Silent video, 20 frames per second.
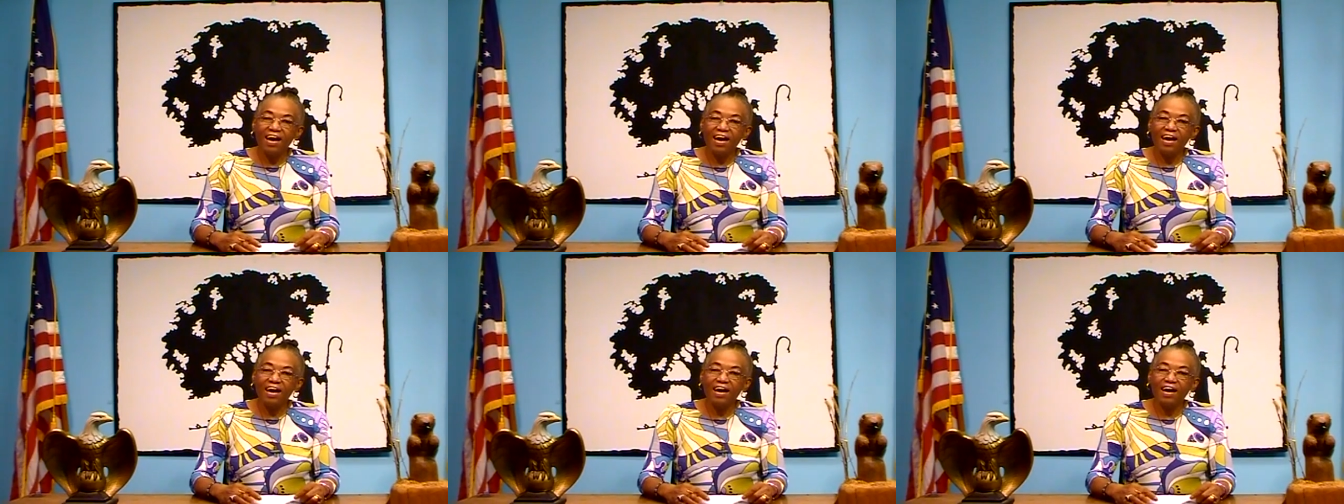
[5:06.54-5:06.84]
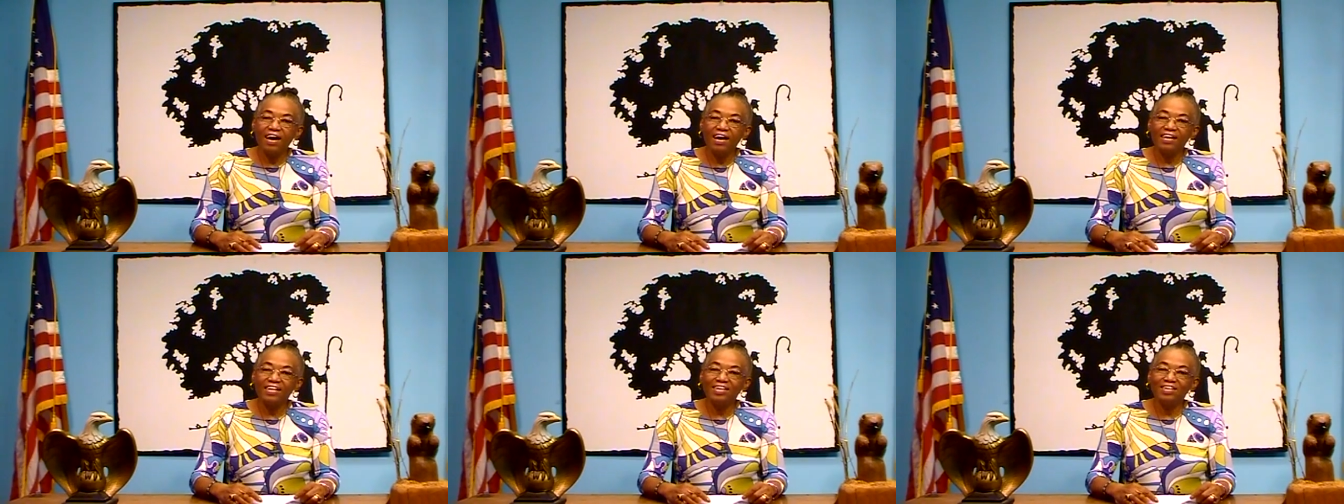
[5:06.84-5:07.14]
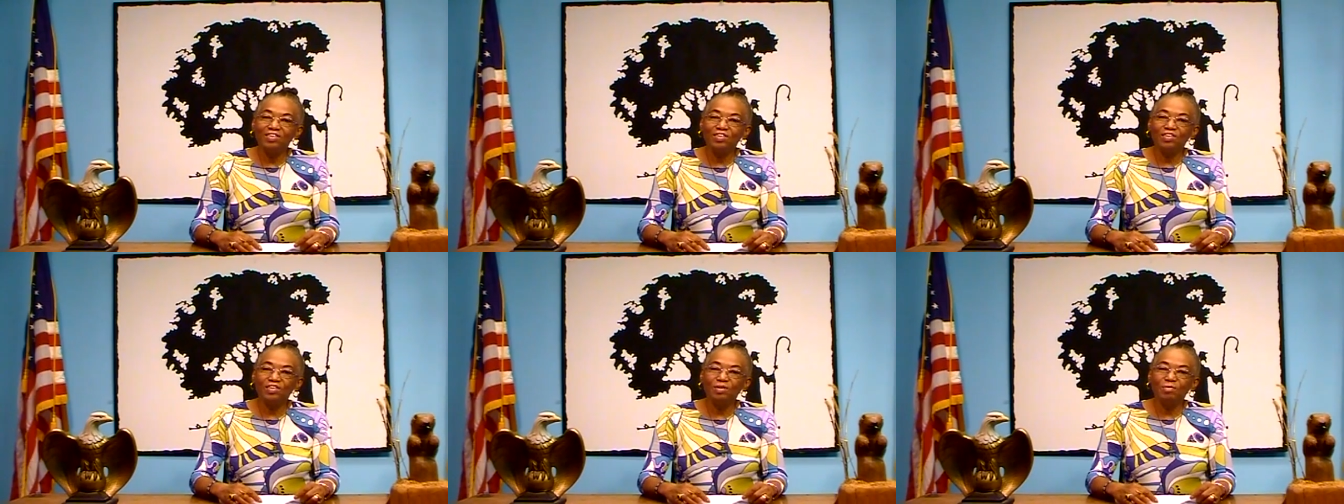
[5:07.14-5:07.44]
Uh, in
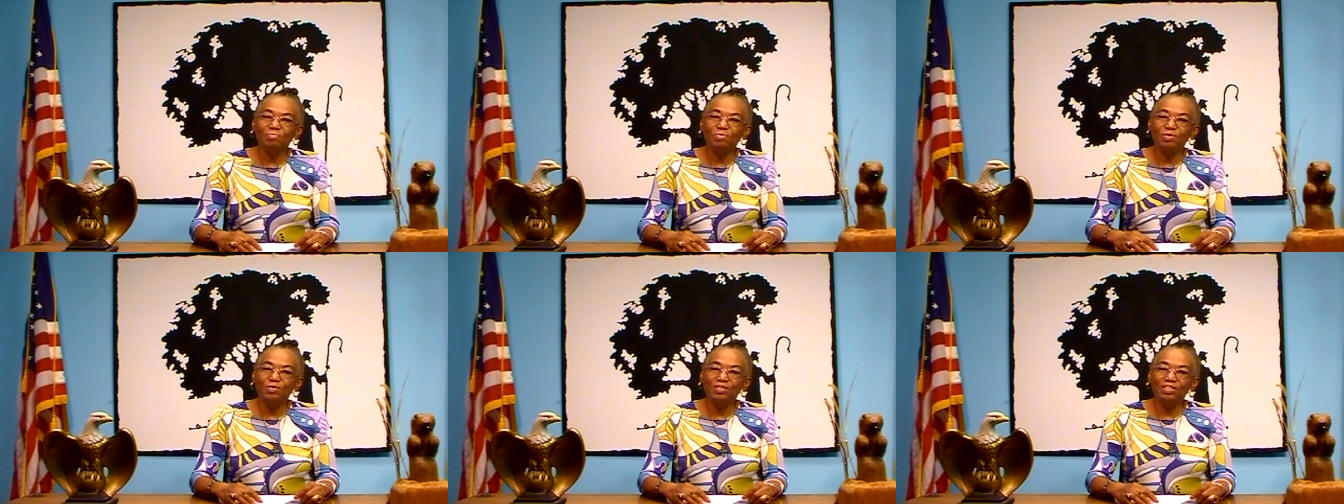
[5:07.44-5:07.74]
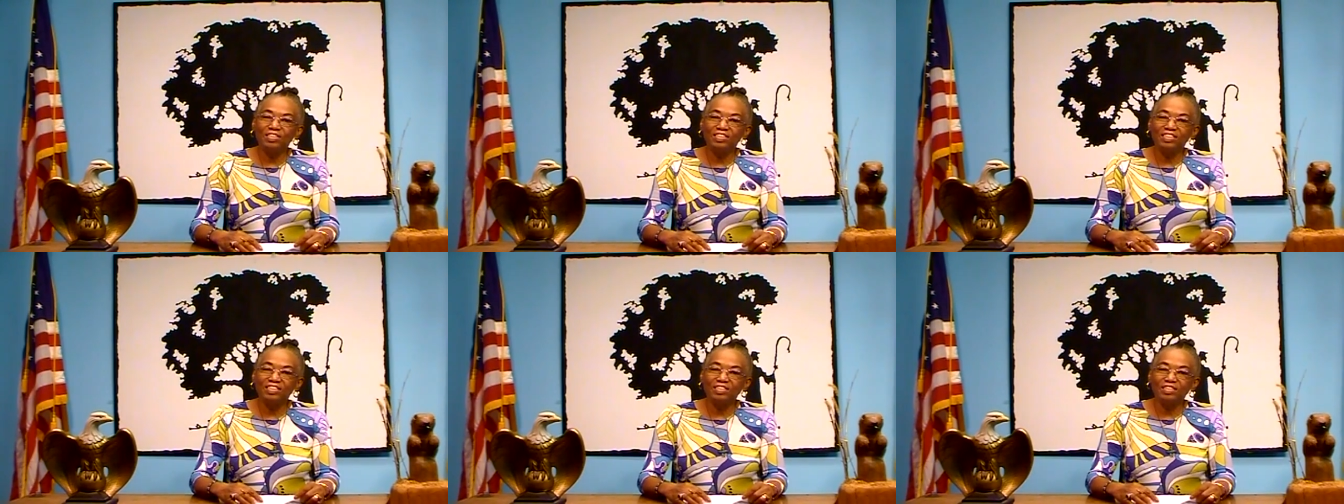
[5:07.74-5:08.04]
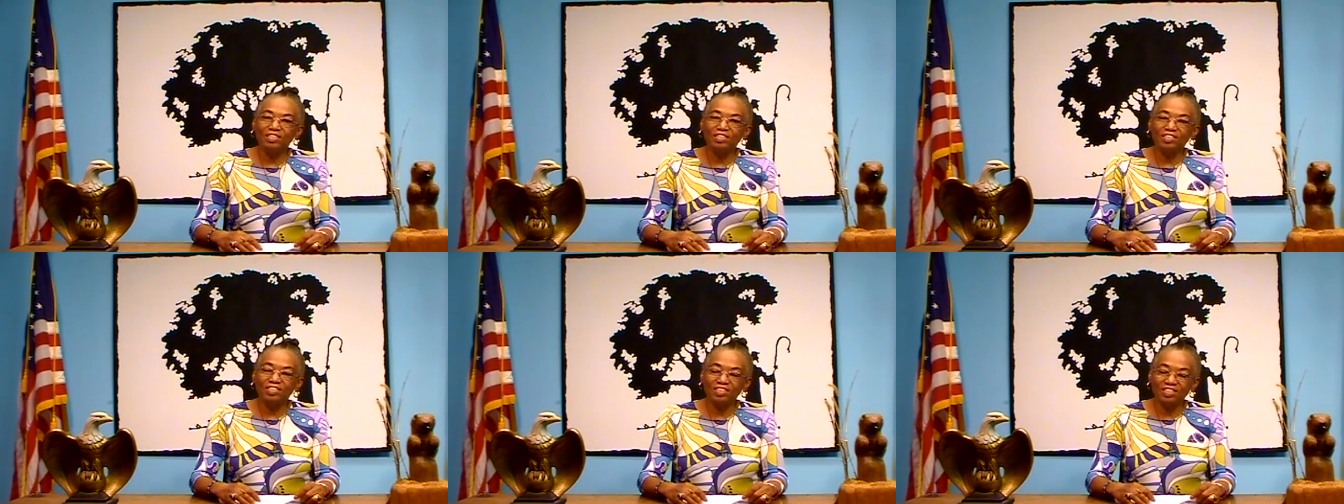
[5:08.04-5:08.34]
our community
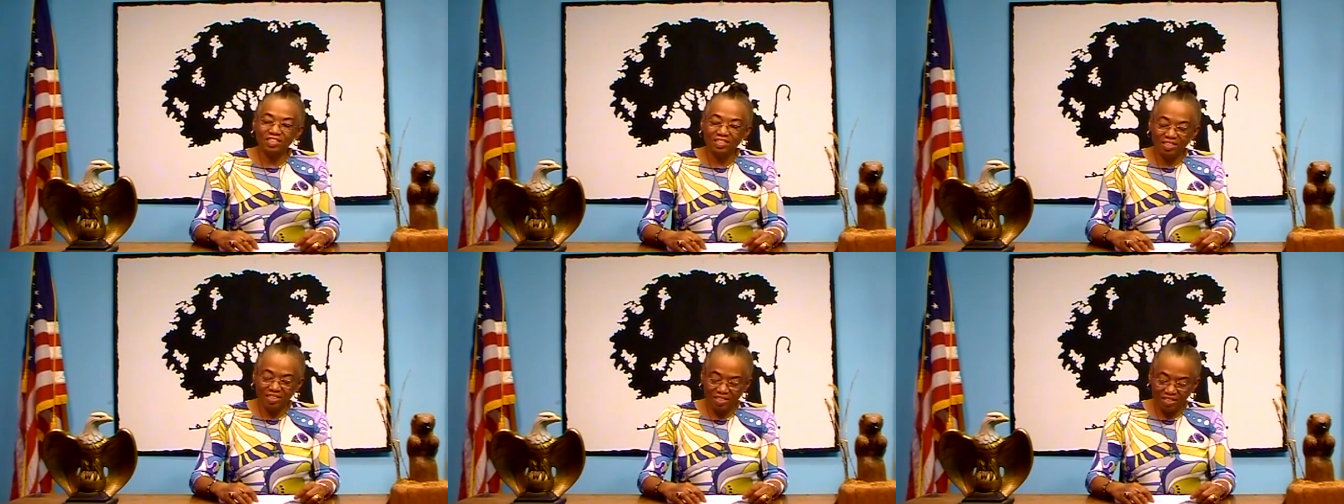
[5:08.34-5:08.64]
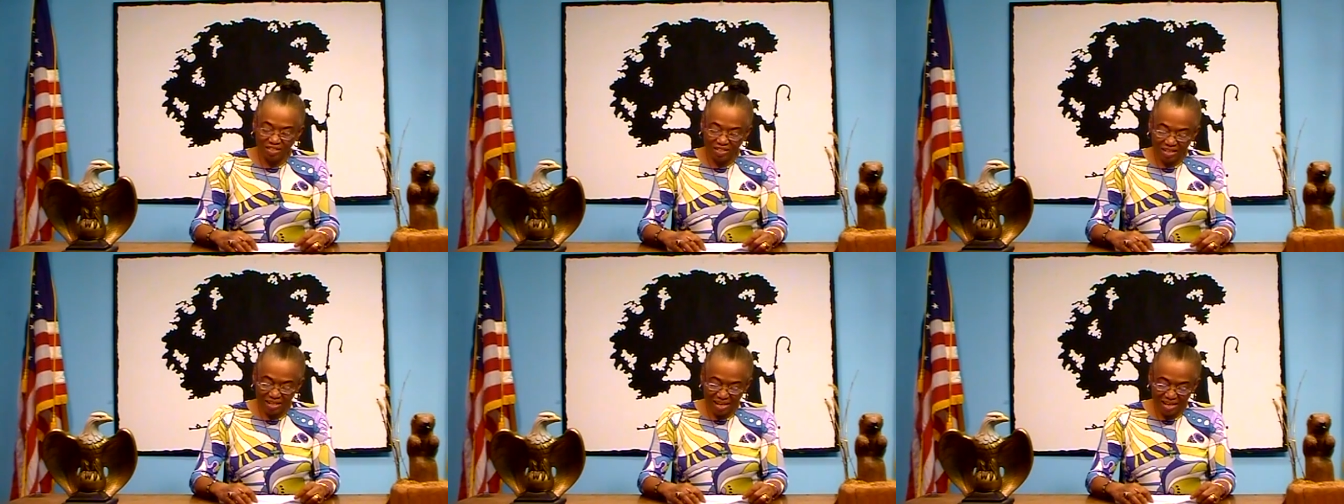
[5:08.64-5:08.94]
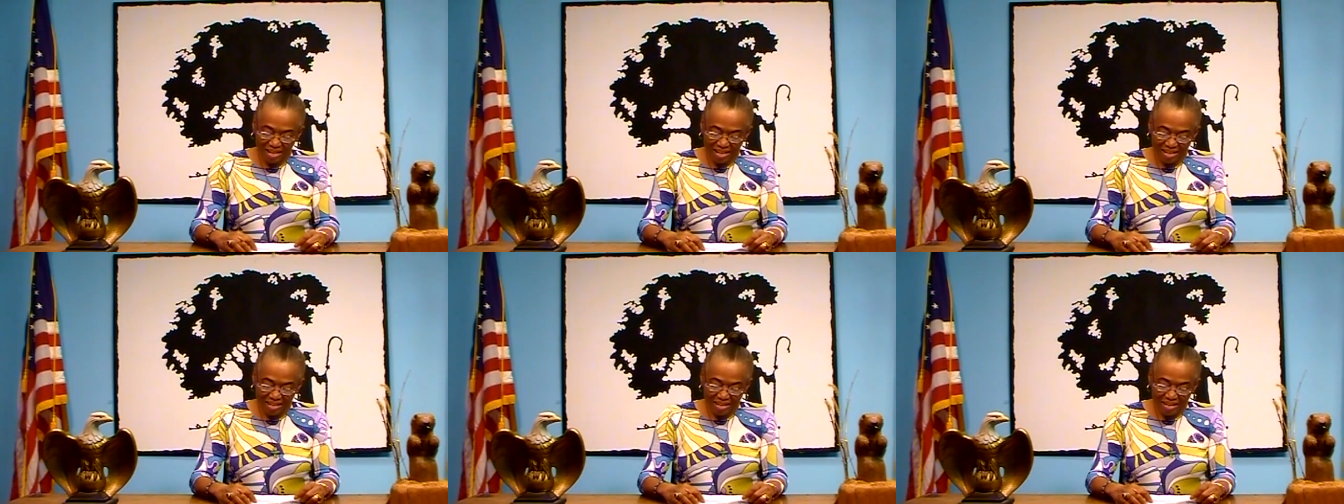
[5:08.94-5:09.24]
this
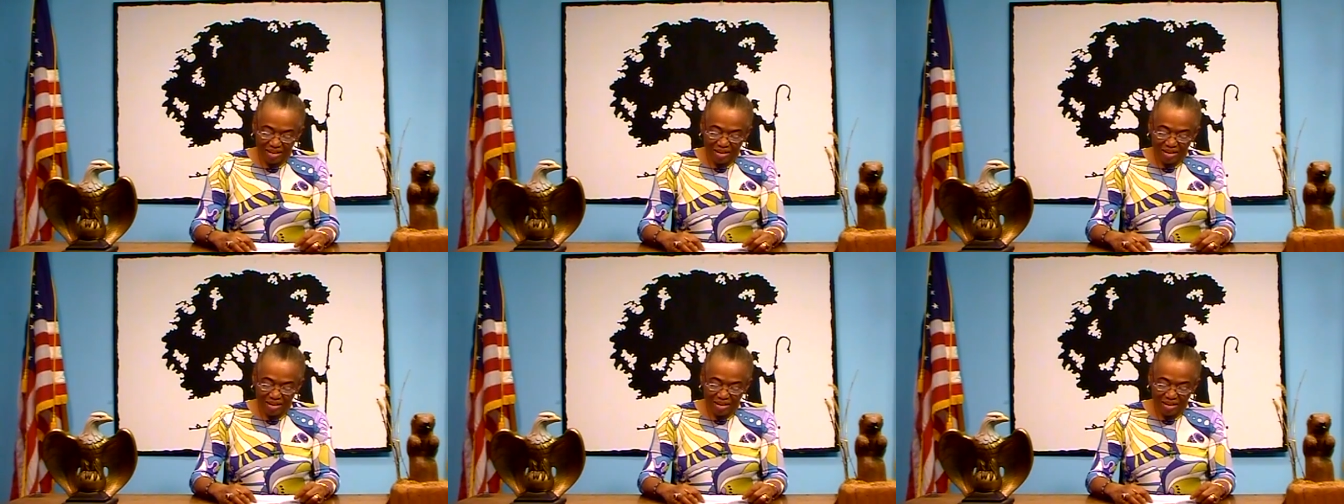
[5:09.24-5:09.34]
today,